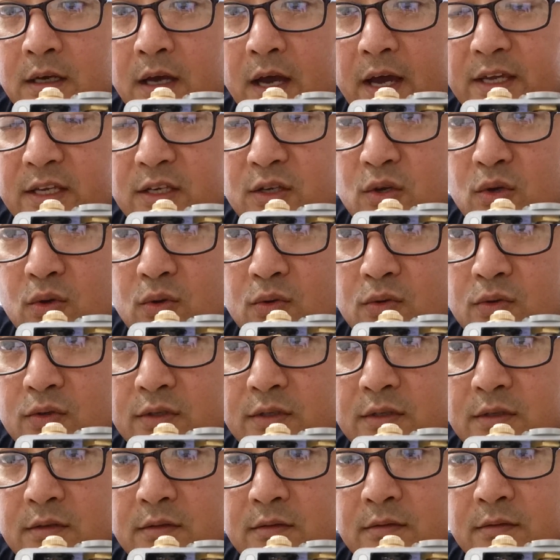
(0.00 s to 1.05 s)
I
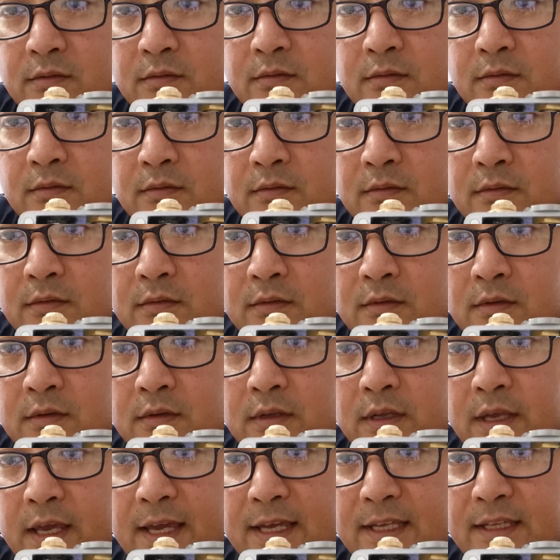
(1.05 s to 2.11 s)
used
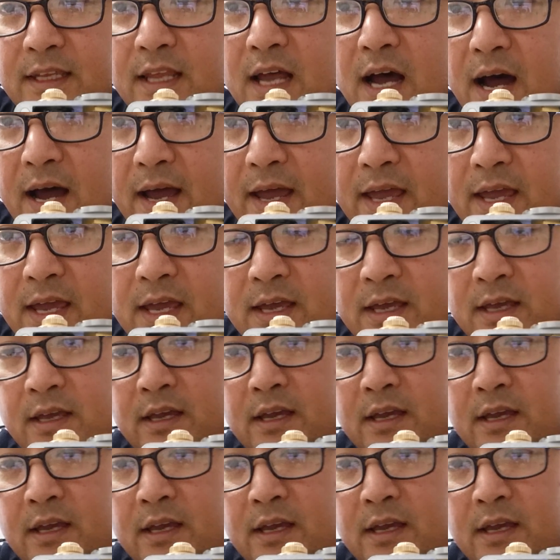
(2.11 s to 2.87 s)
a die,